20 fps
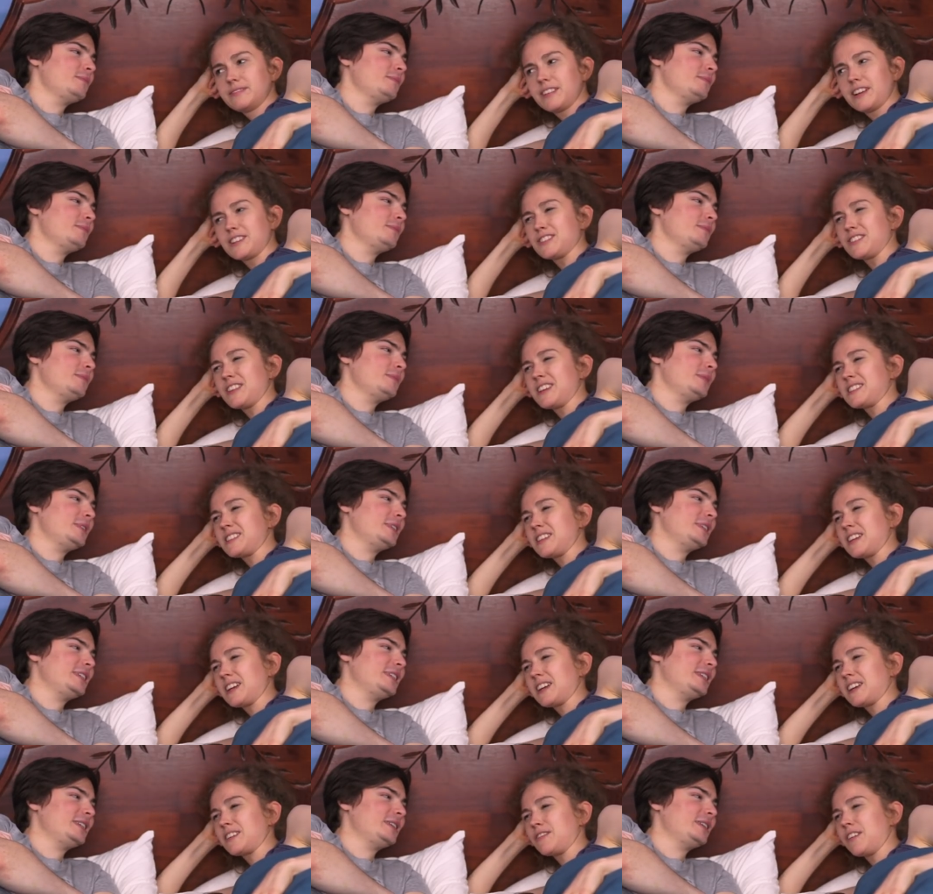Speaker 1: Actually, that's
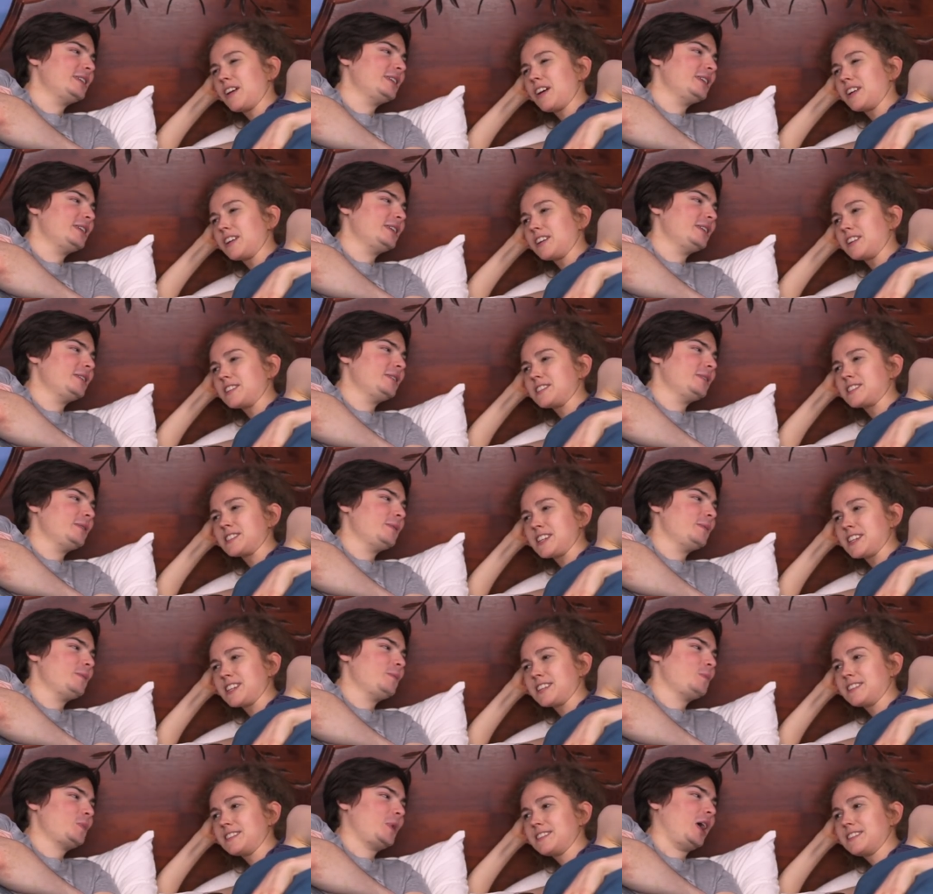lack of iron, isn't
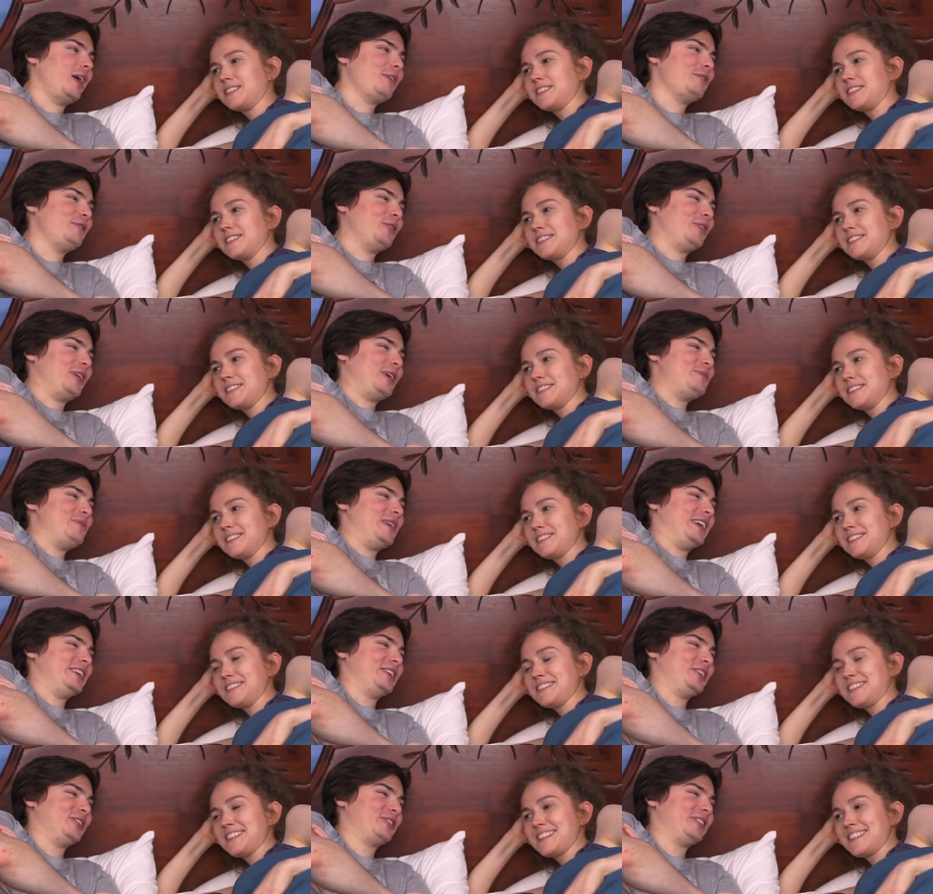it?
Speaker 2: I thought that
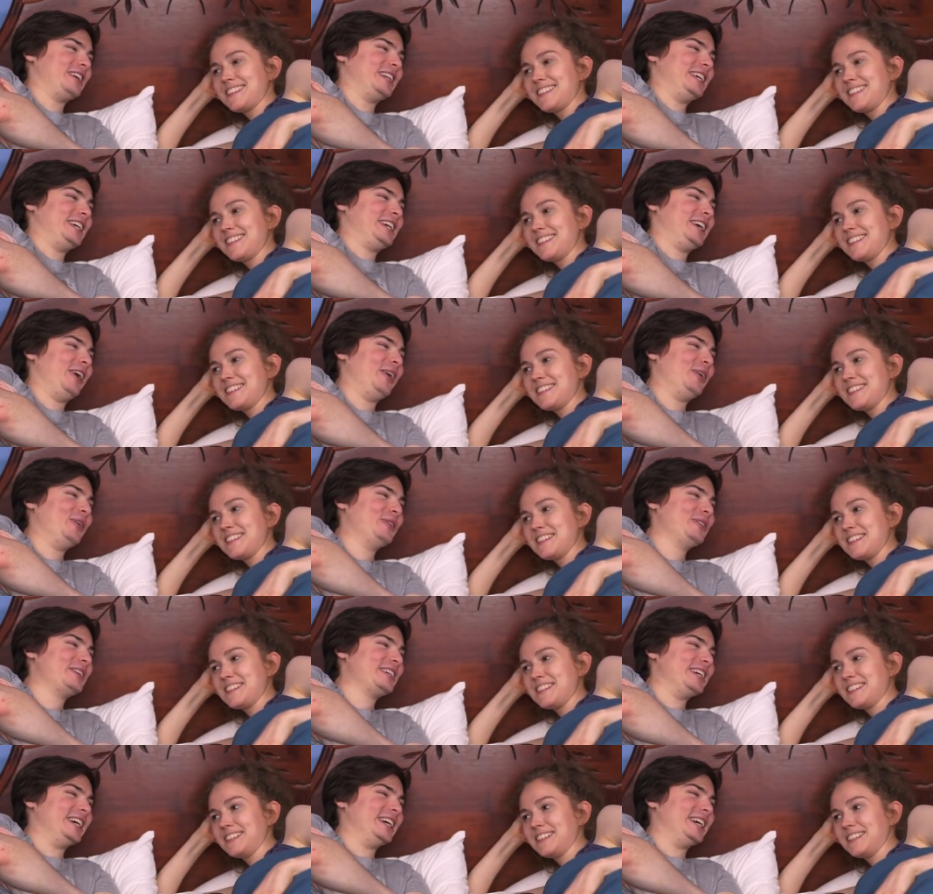meant you're really cold.